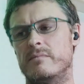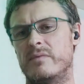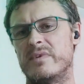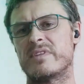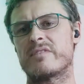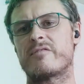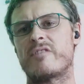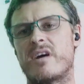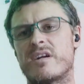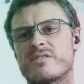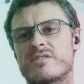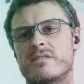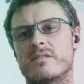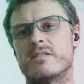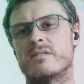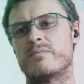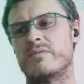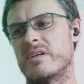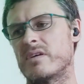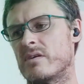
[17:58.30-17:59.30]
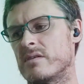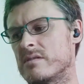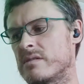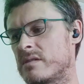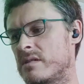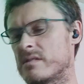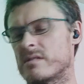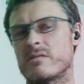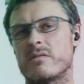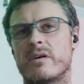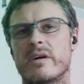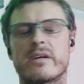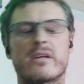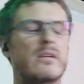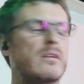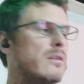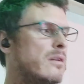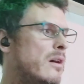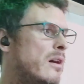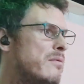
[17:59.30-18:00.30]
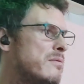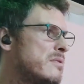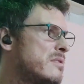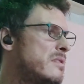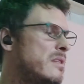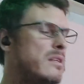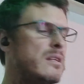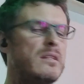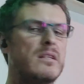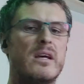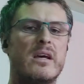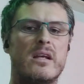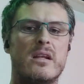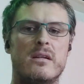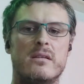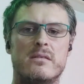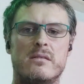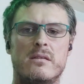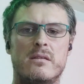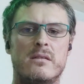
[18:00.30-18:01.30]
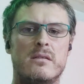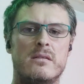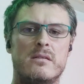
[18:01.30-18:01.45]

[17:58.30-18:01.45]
with crutches, because it's like, I was sitting there, and